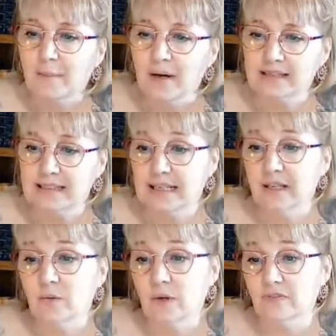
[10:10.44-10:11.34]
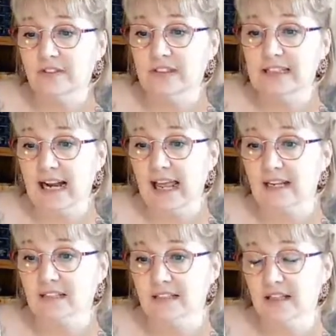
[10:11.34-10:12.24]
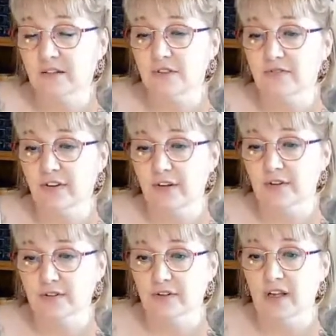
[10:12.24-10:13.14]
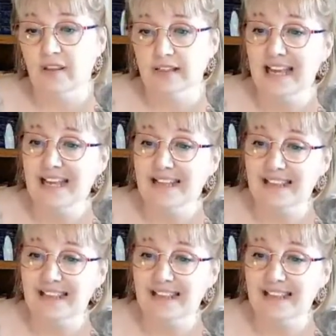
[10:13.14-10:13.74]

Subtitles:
Martina, we often neglect ourselves and focus on others.